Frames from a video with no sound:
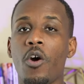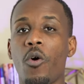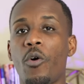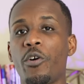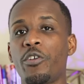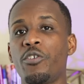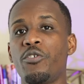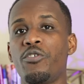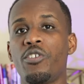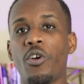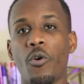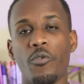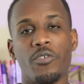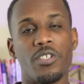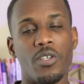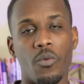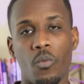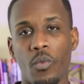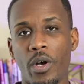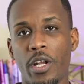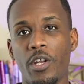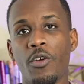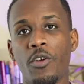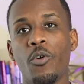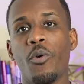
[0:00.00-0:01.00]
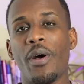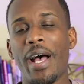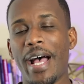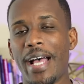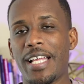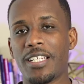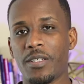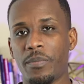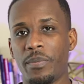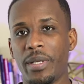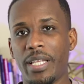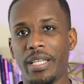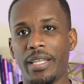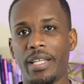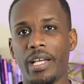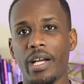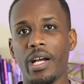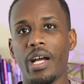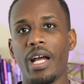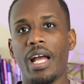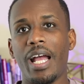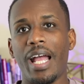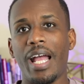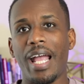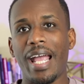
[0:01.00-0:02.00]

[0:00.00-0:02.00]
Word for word: or you know someone who has been there.